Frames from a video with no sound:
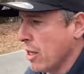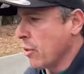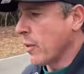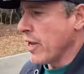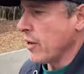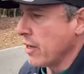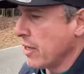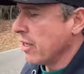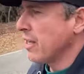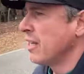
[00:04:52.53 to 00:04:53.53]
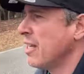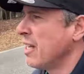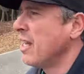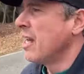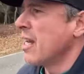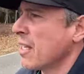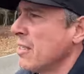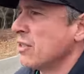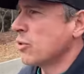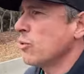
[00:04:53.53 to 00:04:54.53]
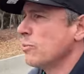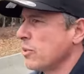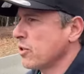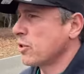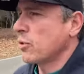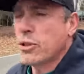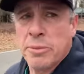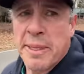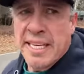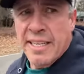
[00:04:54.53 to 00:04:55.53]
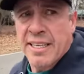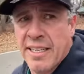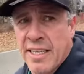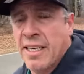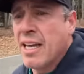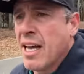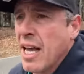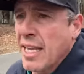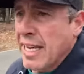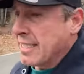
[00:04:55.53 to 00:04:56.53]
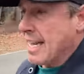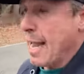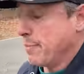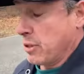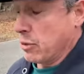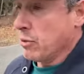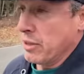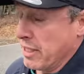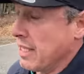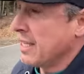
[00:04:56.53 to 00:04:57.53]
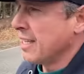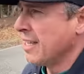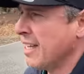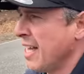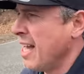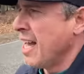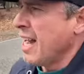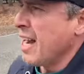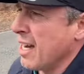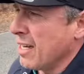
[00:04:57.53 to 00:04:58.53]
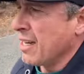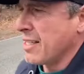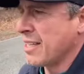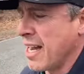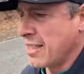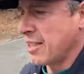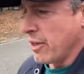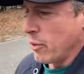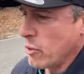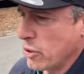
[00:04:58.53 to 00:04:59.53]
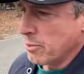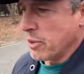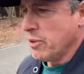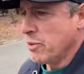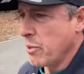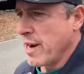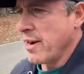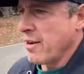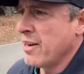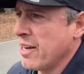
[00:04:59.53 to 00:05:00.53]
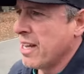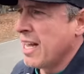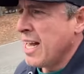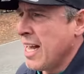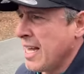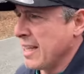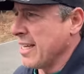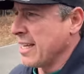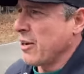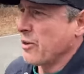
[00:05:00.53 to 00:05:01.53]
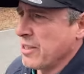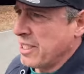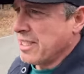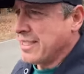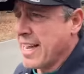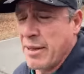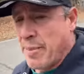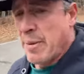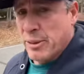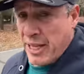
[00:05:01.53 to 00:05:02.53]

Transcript: we are consumed with the social media that is absolutely a toxic crucible where the currency is taking people